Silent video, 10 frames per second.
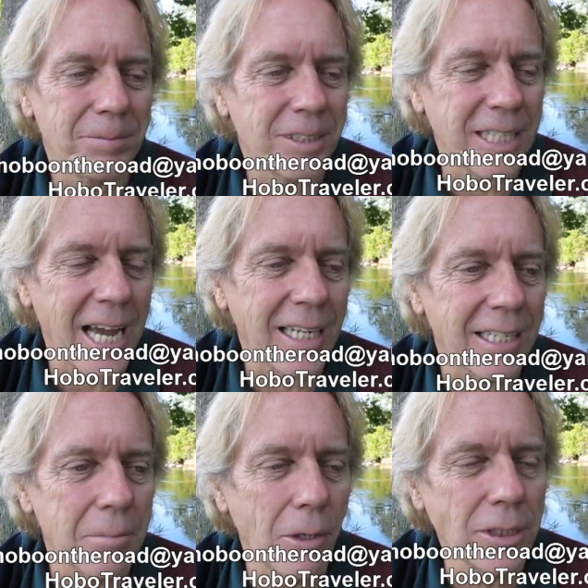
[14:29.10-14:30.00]

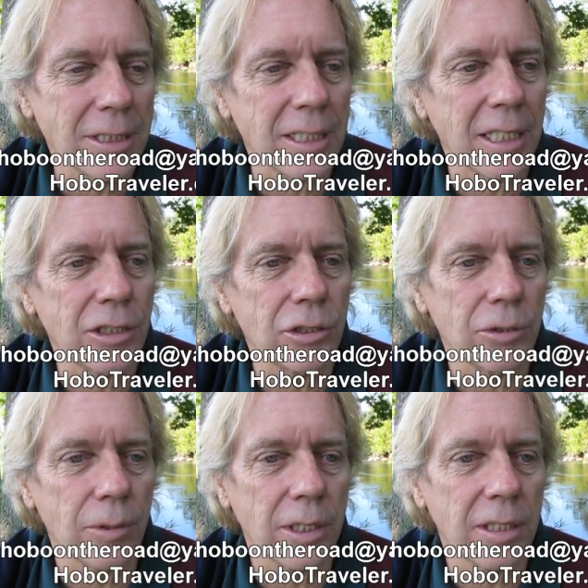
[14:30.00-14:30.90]
sadly, most of the
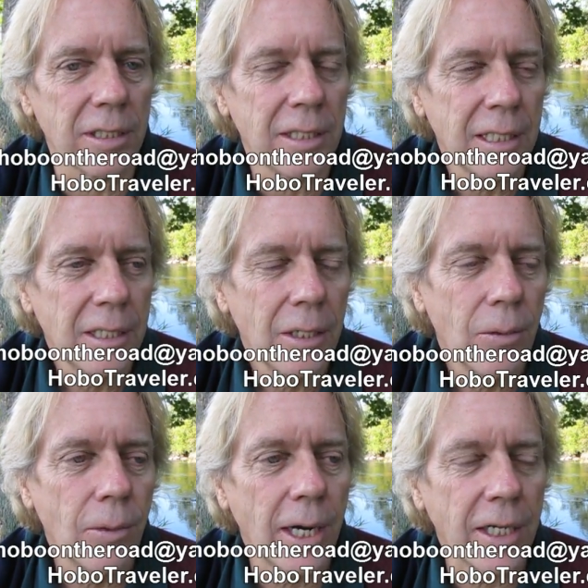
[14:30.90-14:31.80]
countries
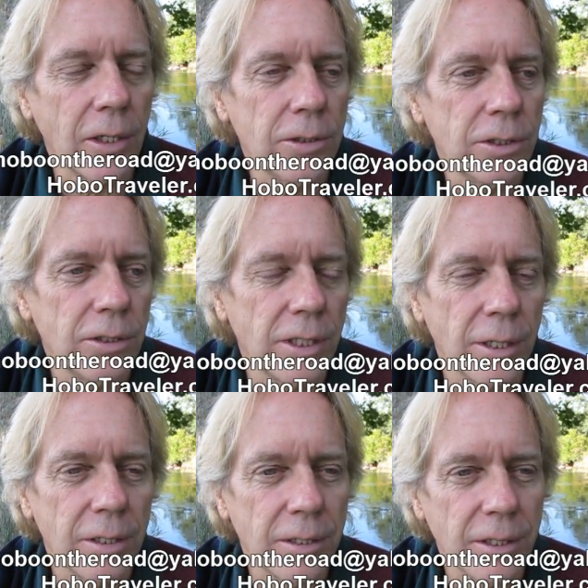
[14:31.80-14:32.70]
where I go to,
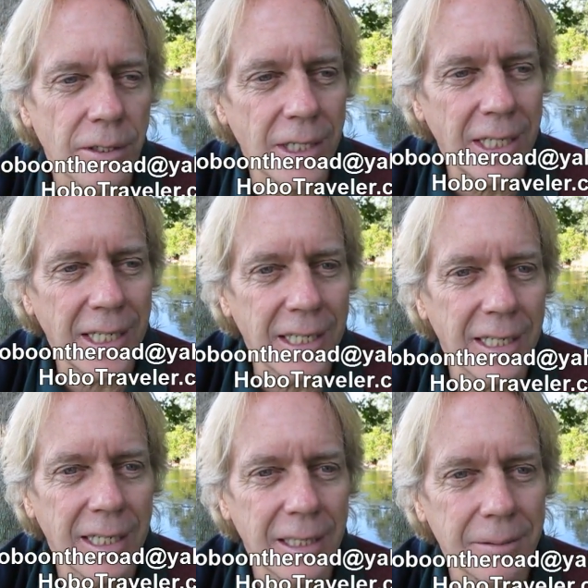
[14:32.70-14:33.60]
they're eating
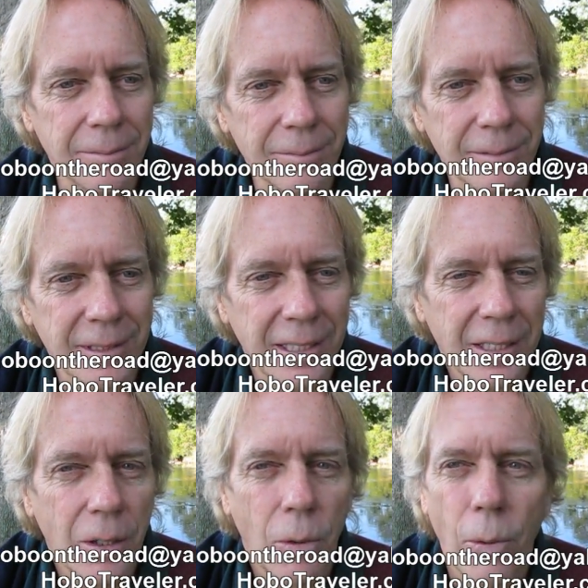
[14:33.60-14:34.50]

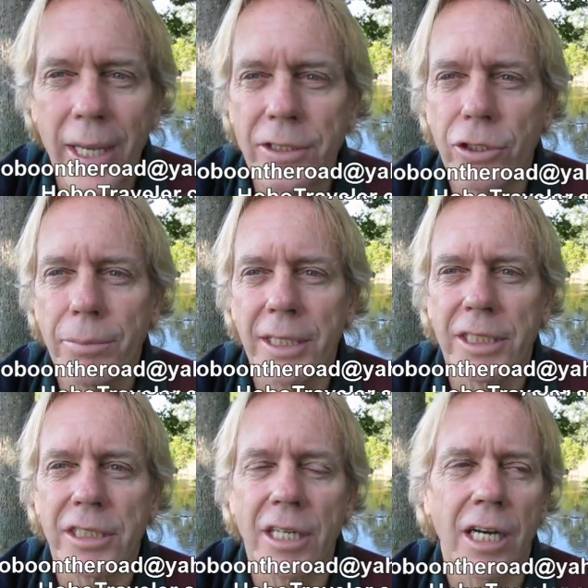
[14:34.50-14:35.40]
way too much
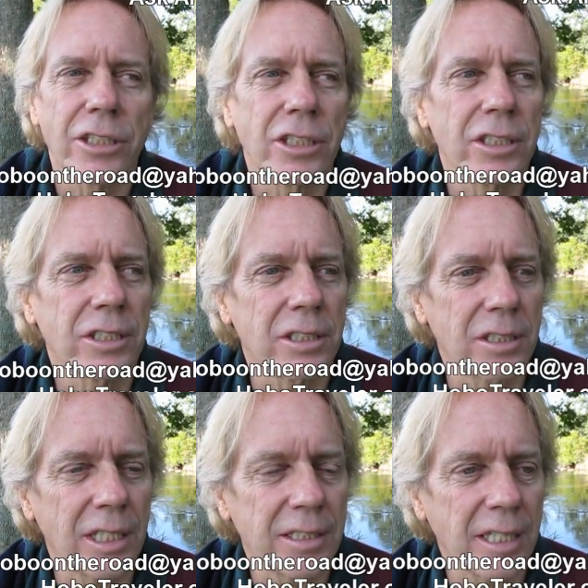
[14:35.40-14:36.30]
starches and
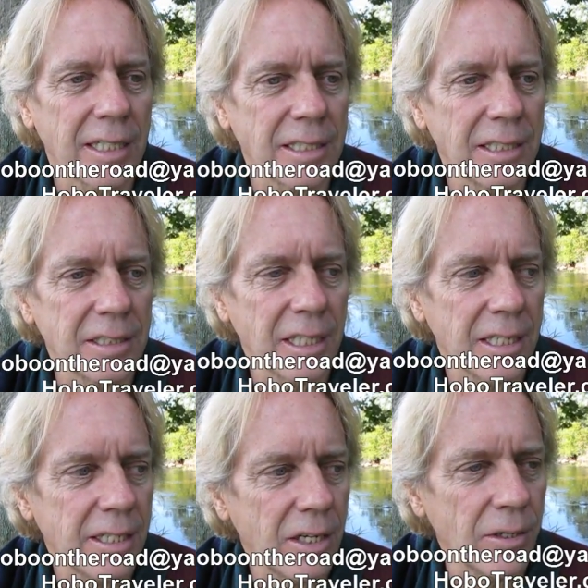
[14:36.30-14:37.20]
things like this.
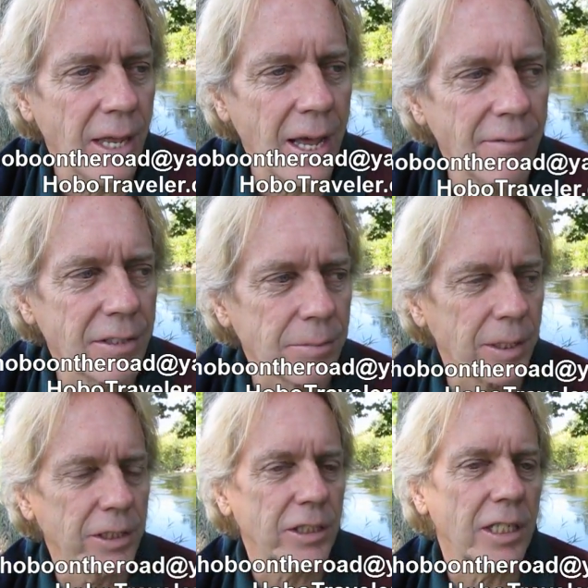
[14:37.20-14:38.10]
They don't have as
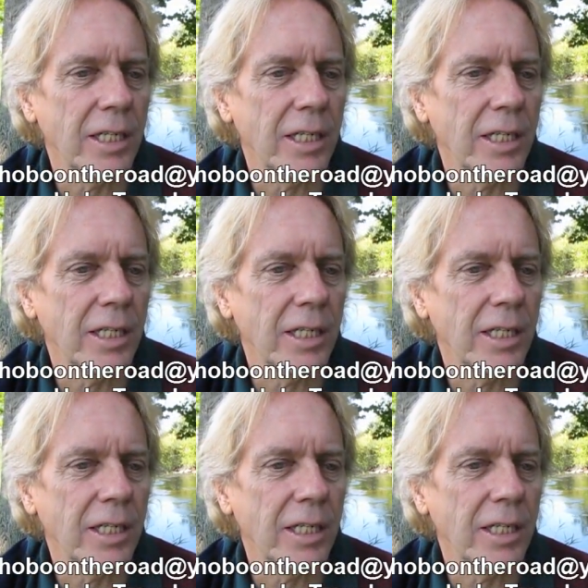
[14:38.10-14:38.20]
much.